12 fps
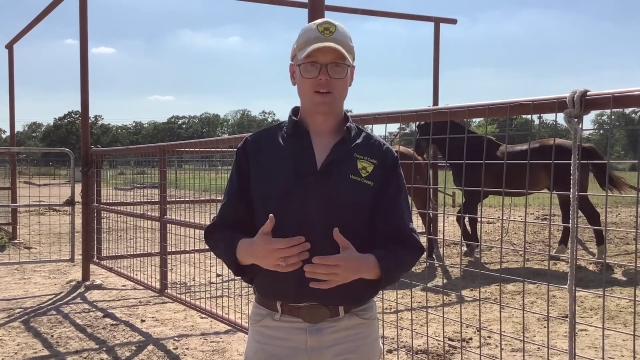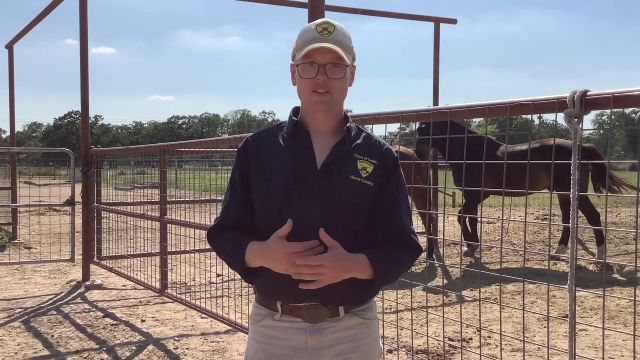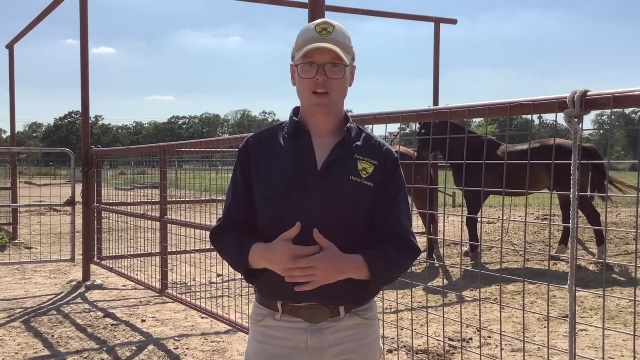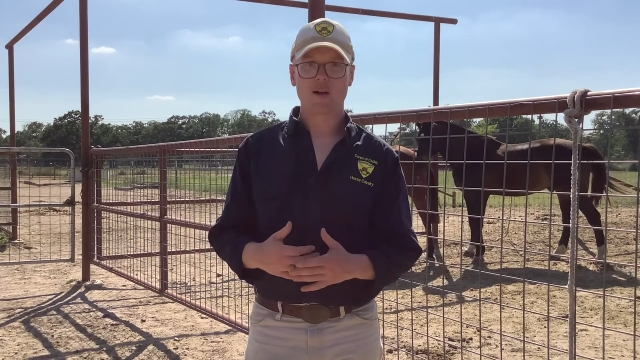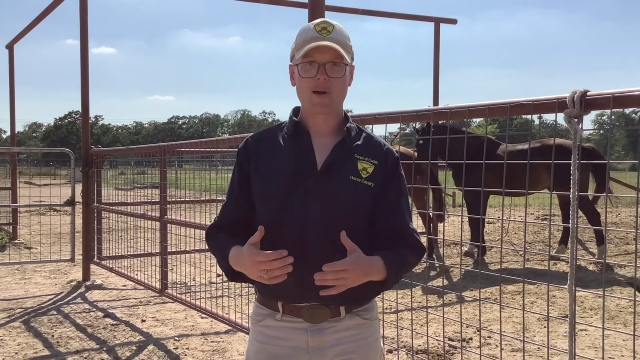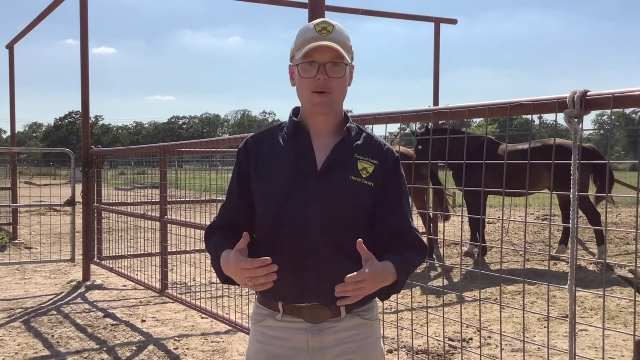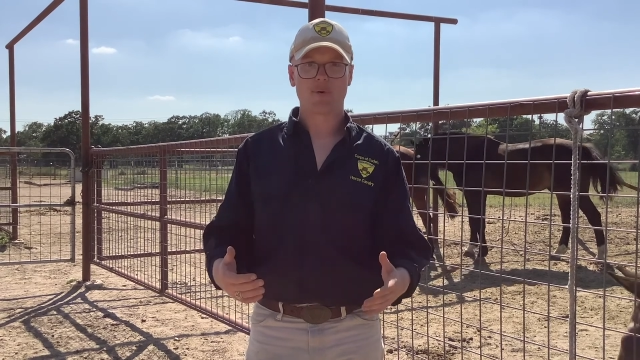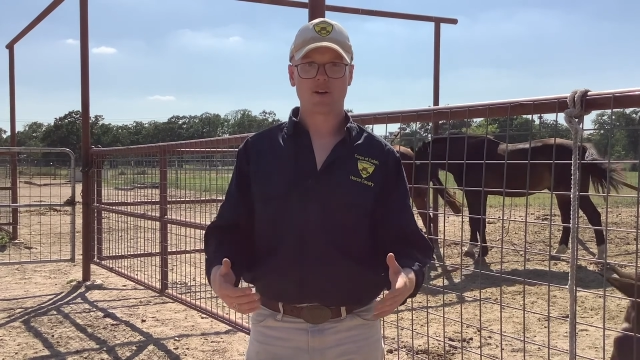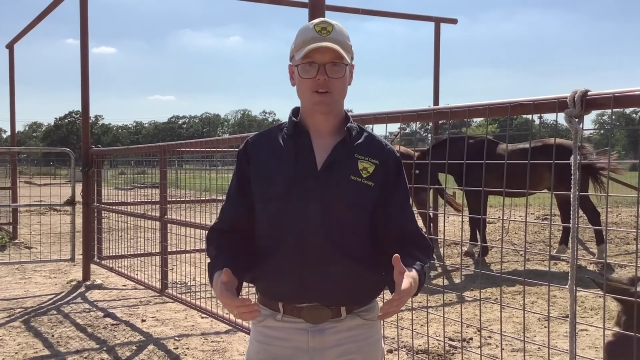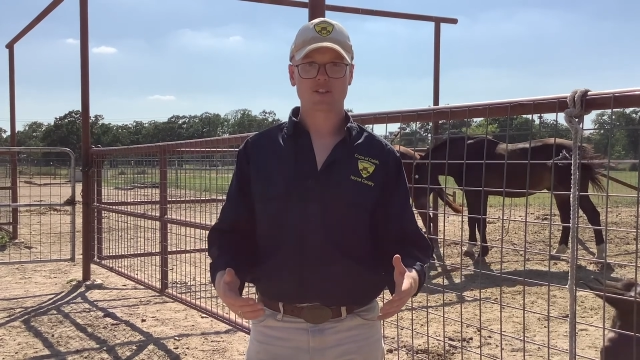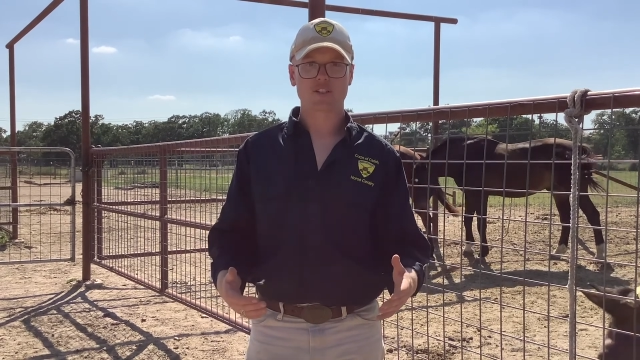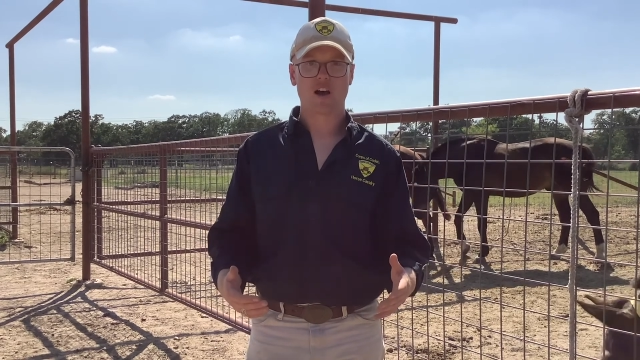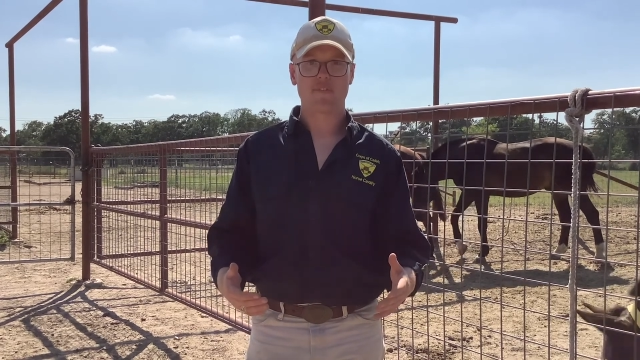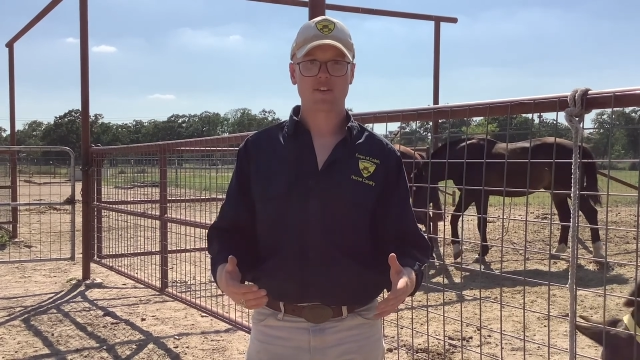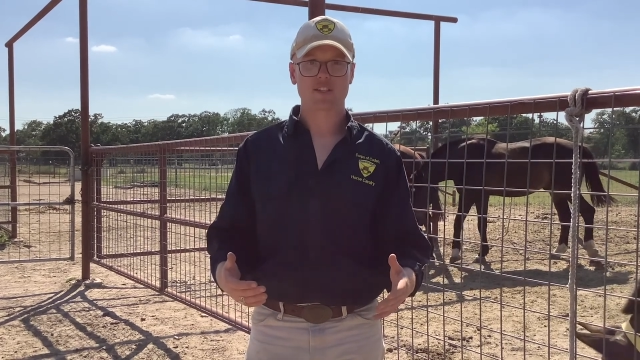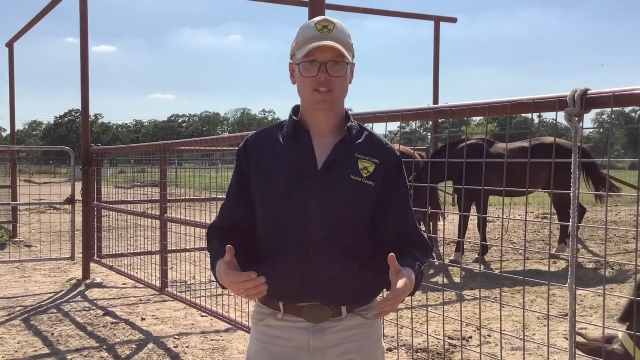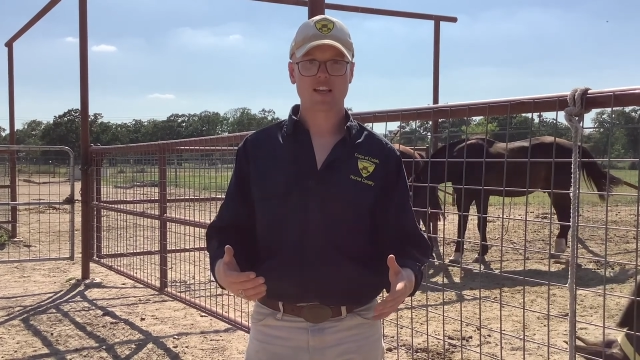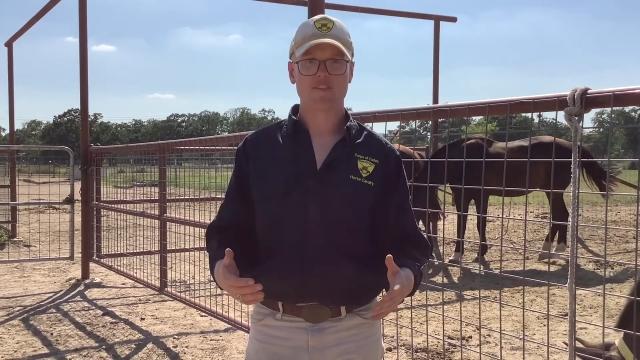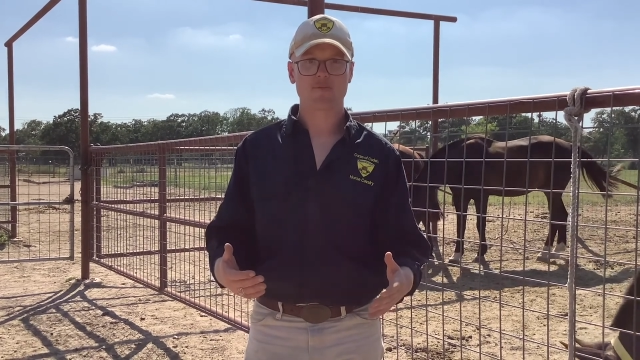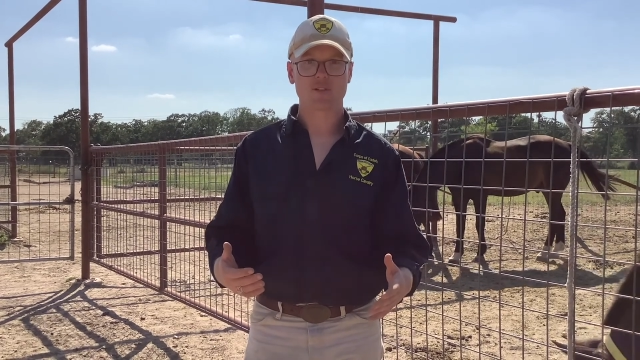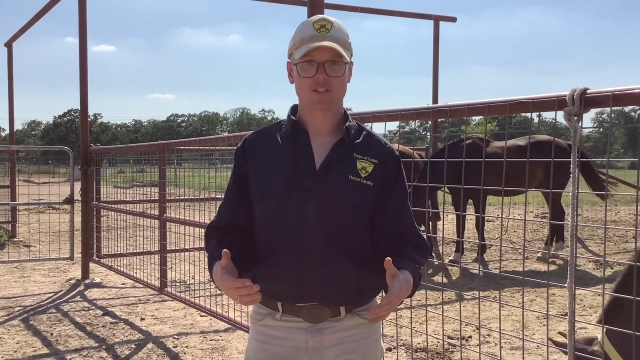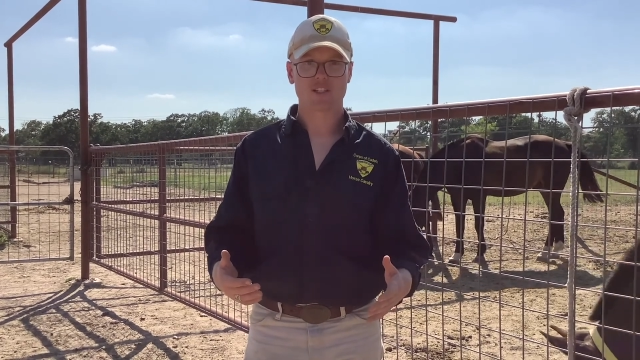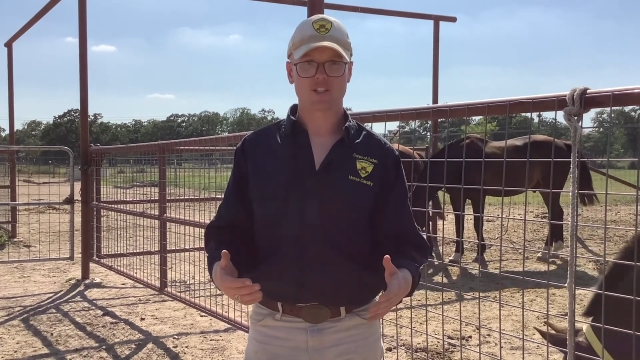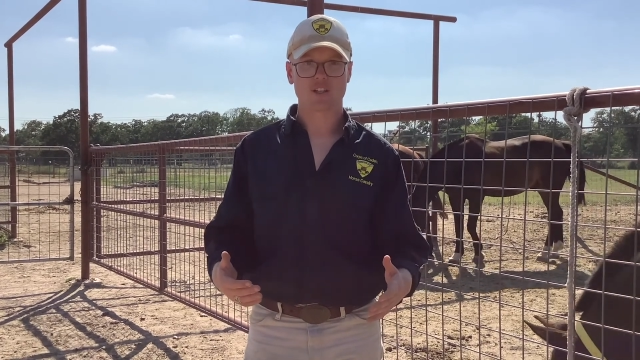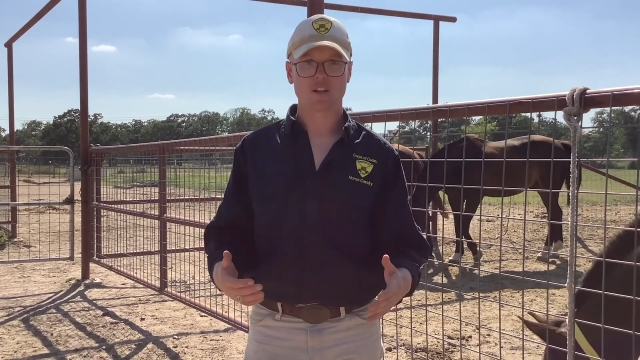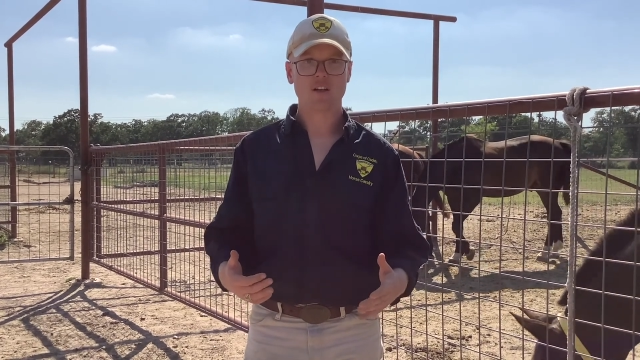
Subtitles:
It's all about putting yourself in a safe position.